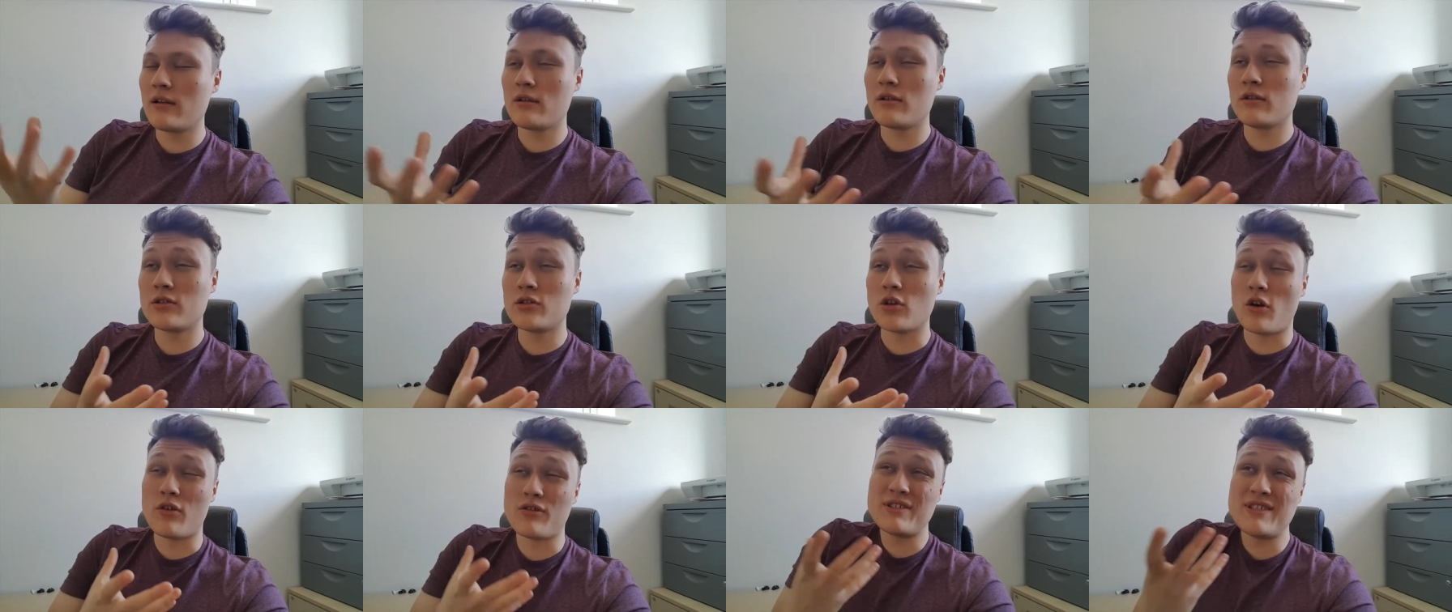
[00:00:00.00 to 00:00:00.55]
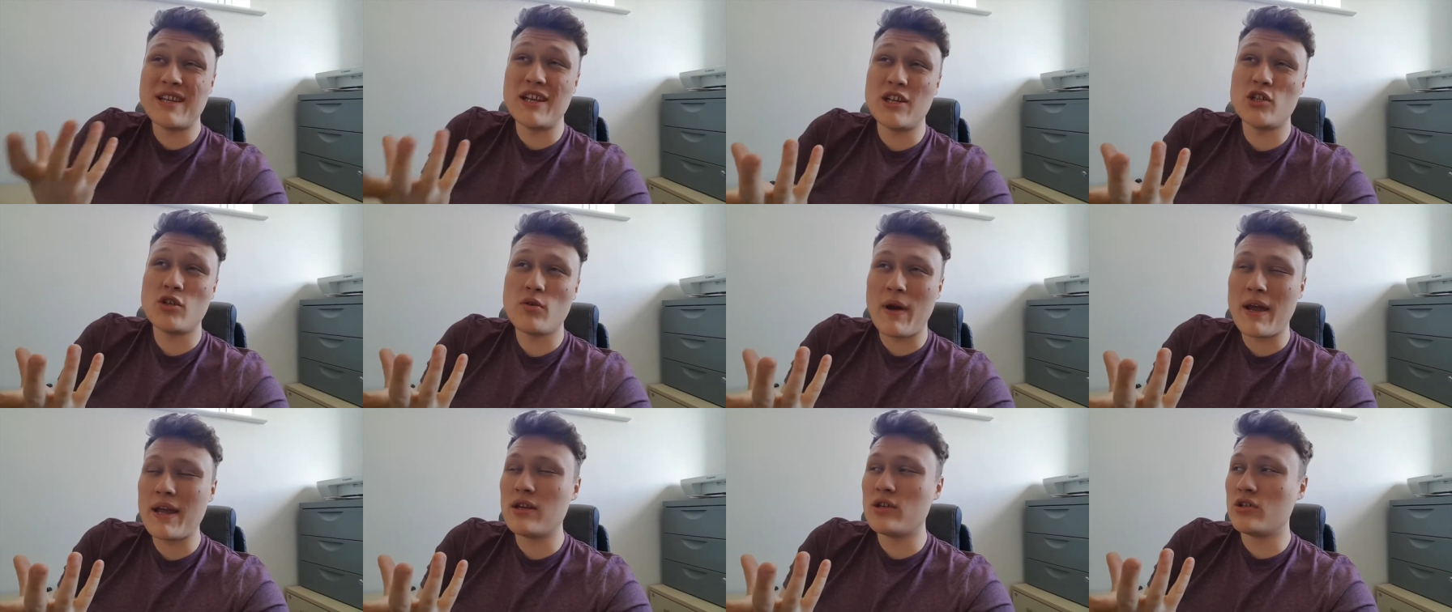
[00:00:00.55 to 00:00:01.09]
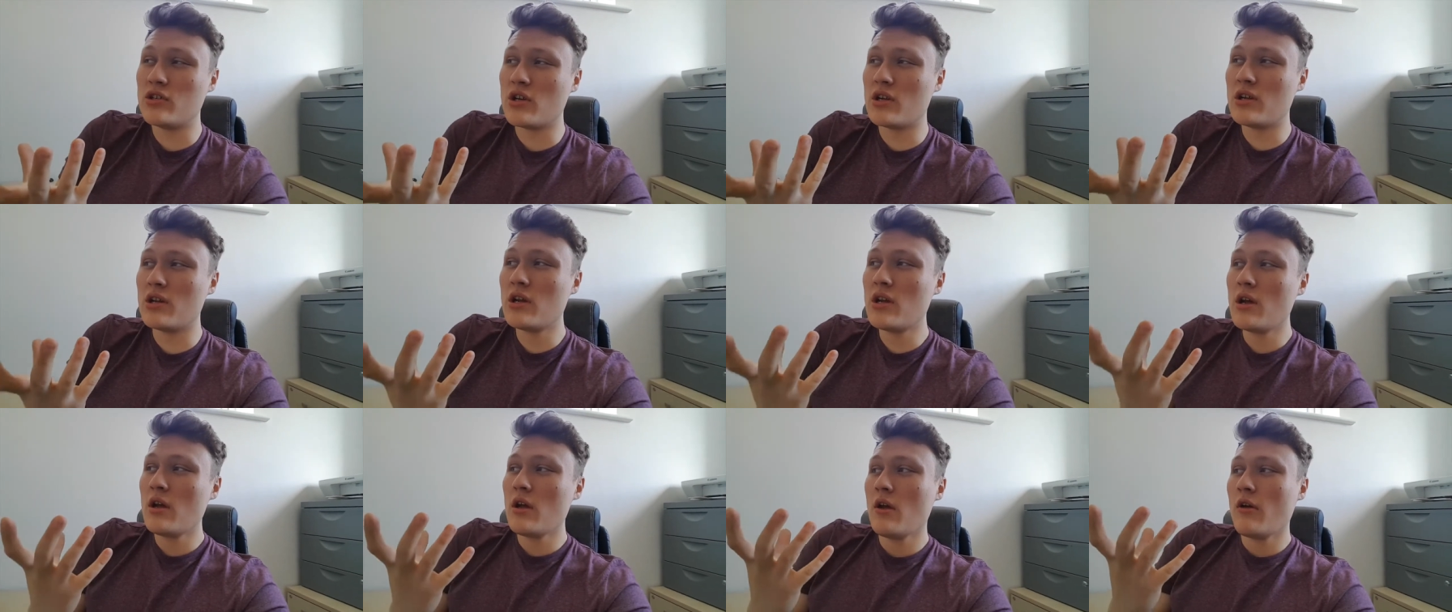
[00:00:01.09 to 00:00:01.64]
sort of situation
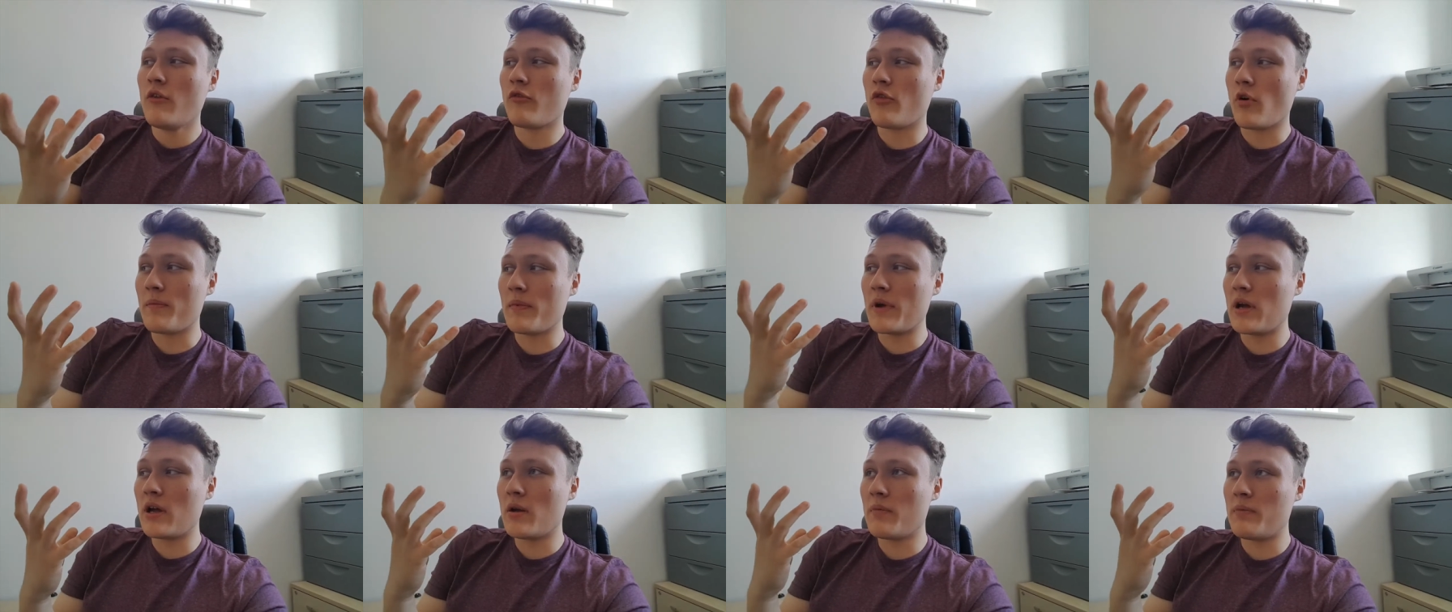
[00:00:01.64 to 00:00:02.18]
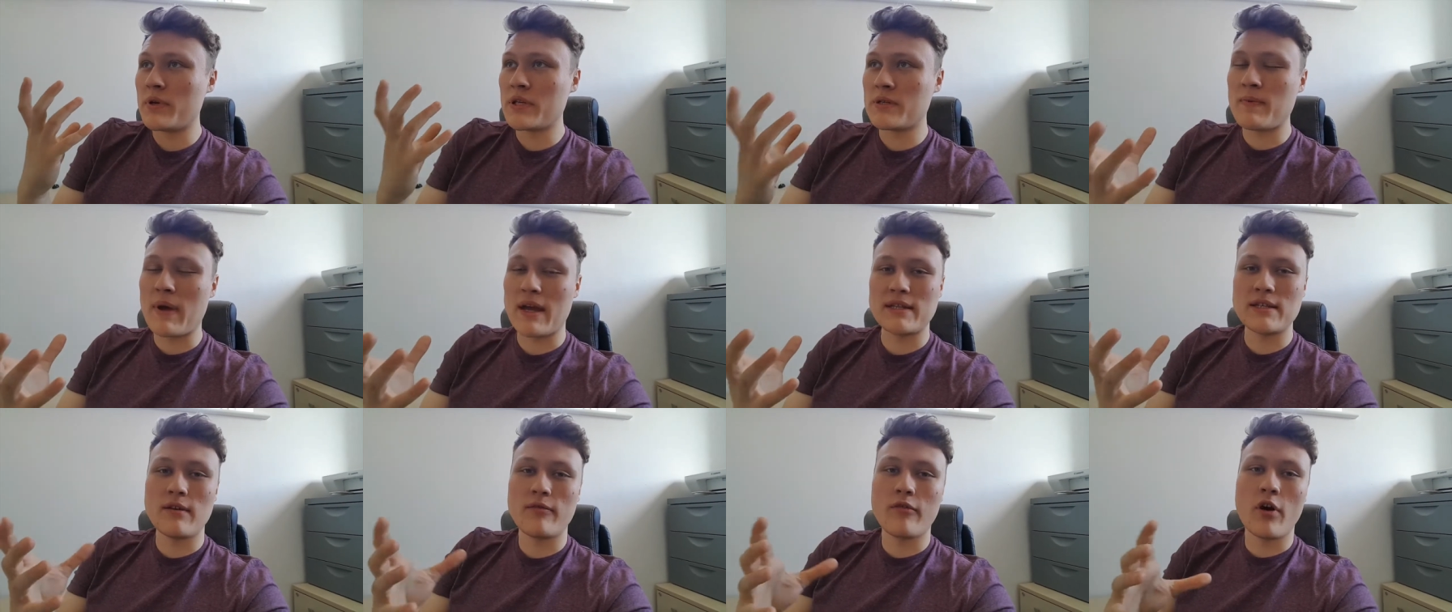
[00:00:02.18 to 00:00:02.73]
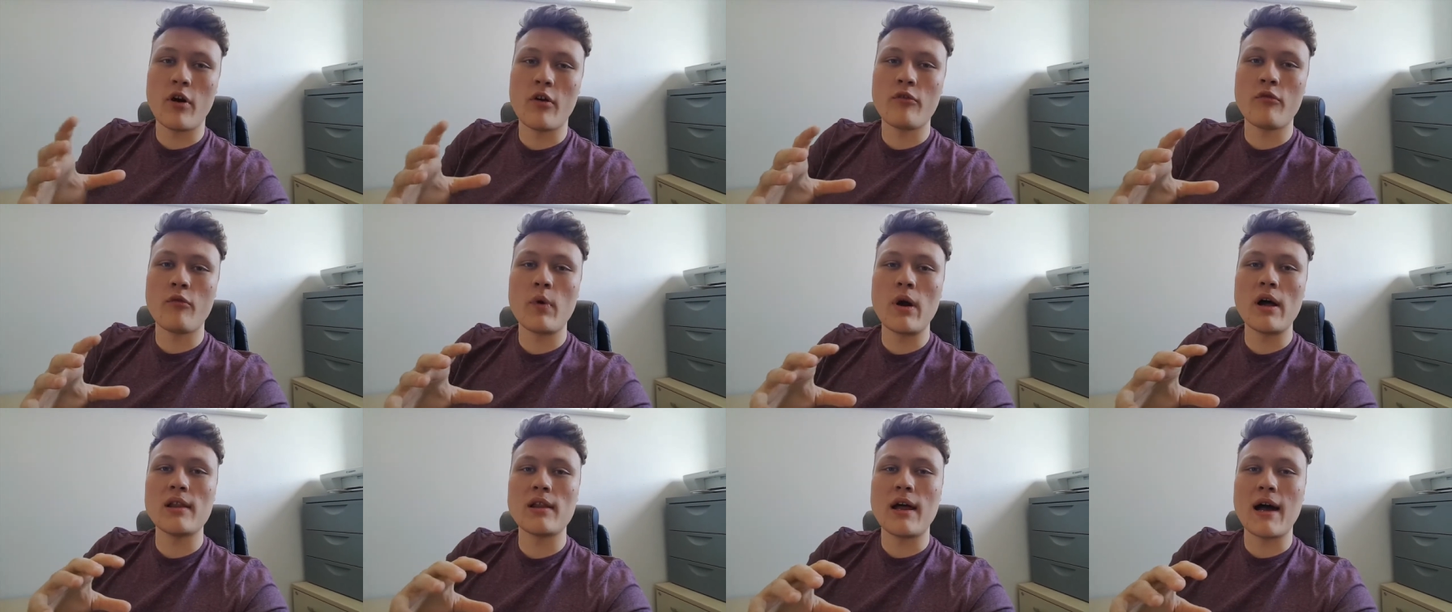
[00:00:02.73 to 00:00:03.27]
from a perspective of,
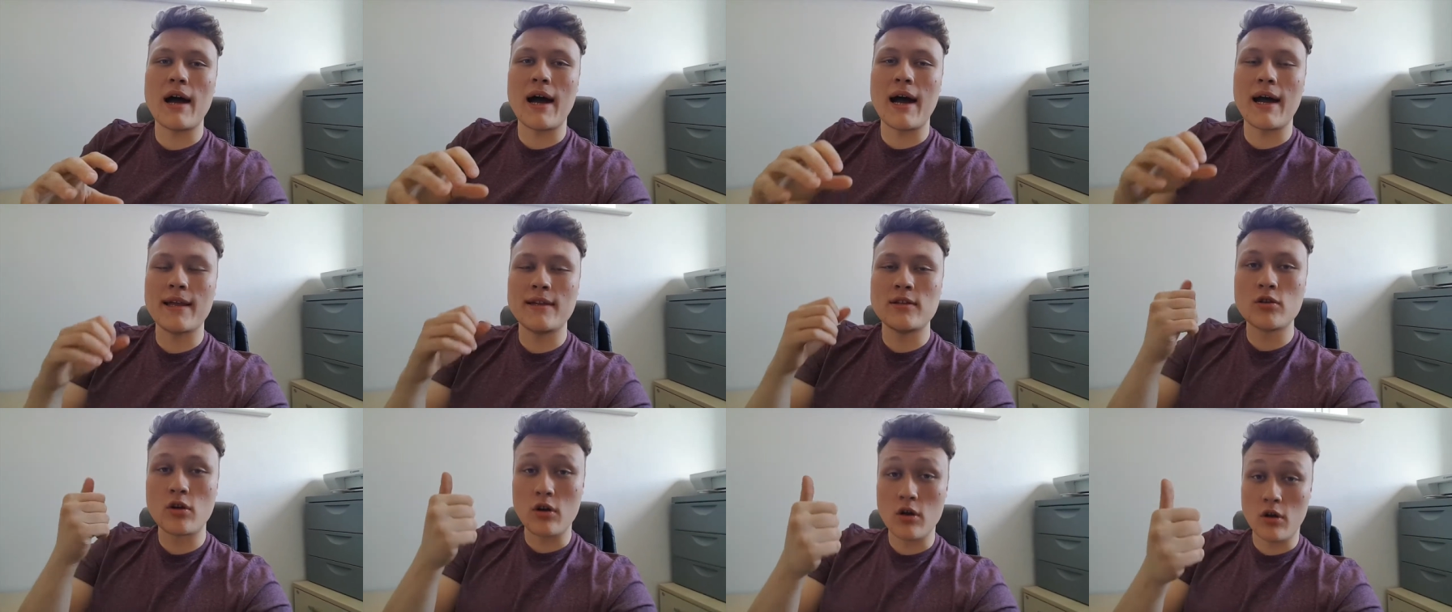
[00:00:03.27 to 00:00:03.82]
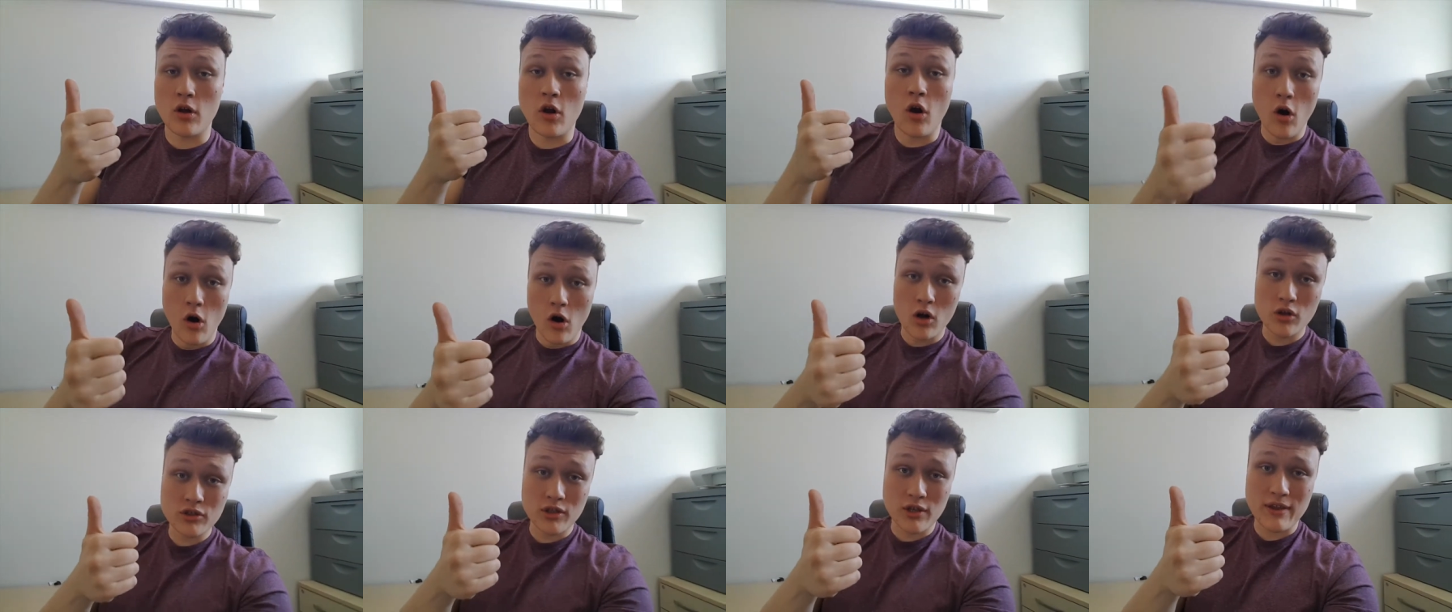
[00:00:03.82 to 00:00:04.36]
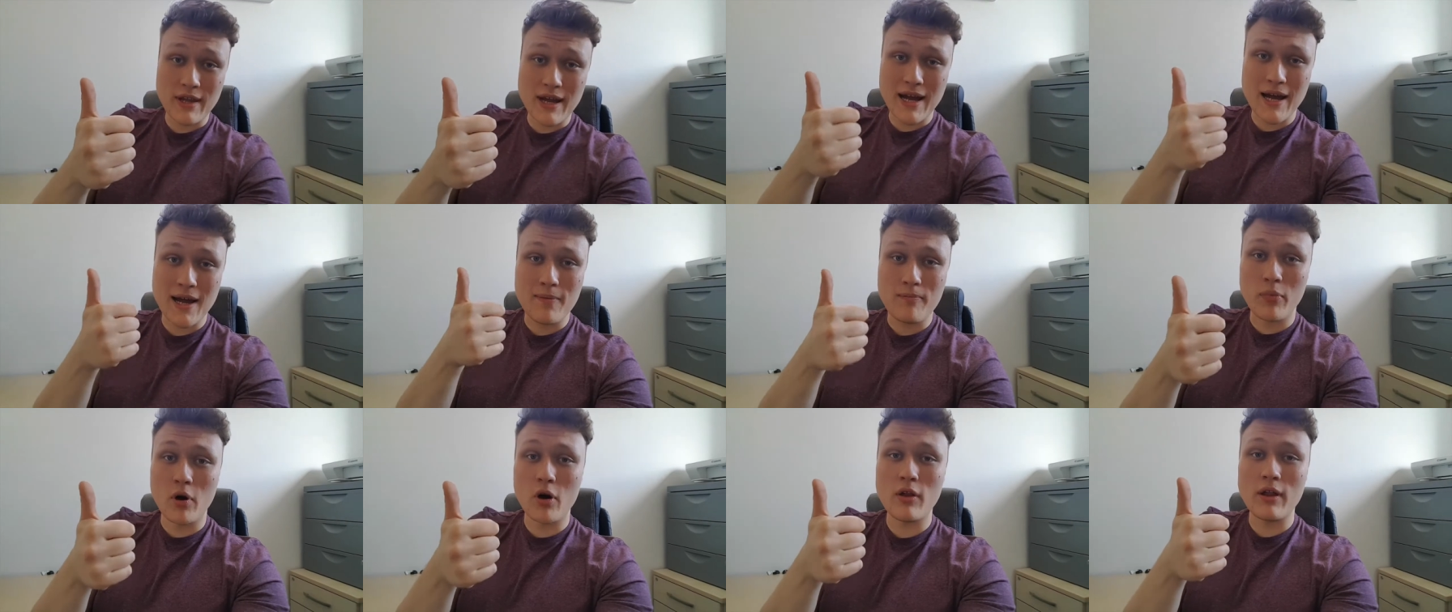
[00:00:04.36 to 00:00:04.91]
well, I took a course on that, I
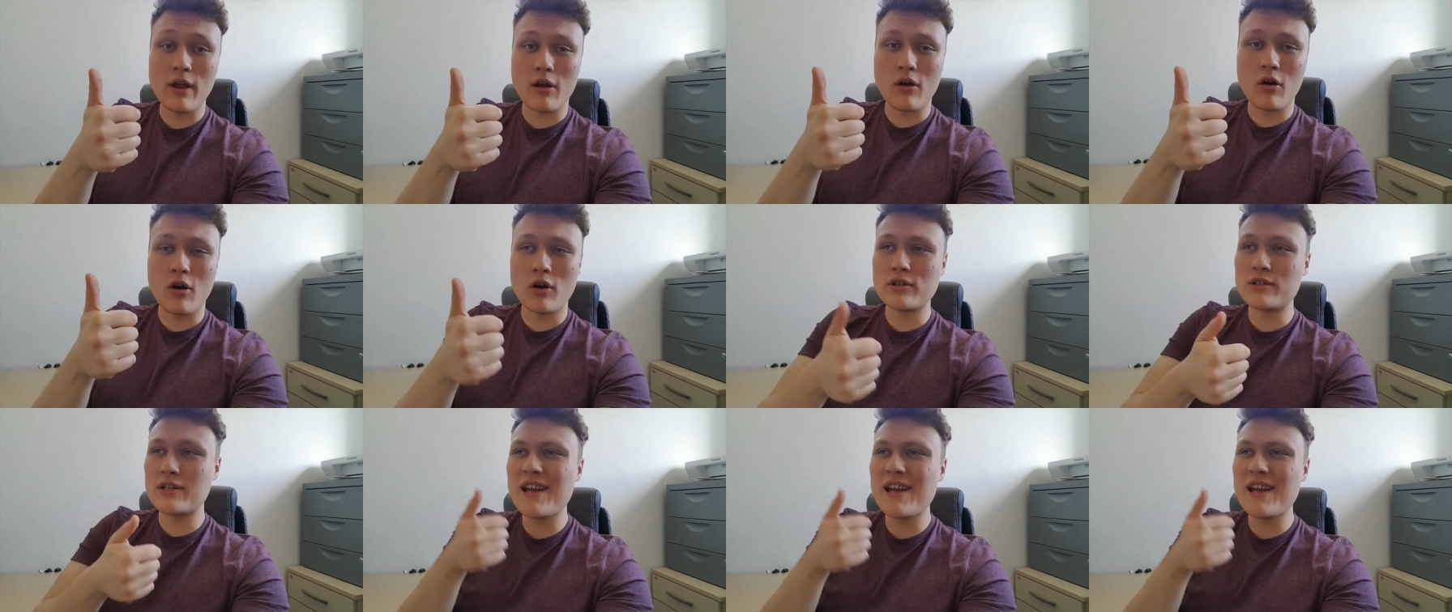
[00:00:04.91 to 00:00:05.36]
bought that course.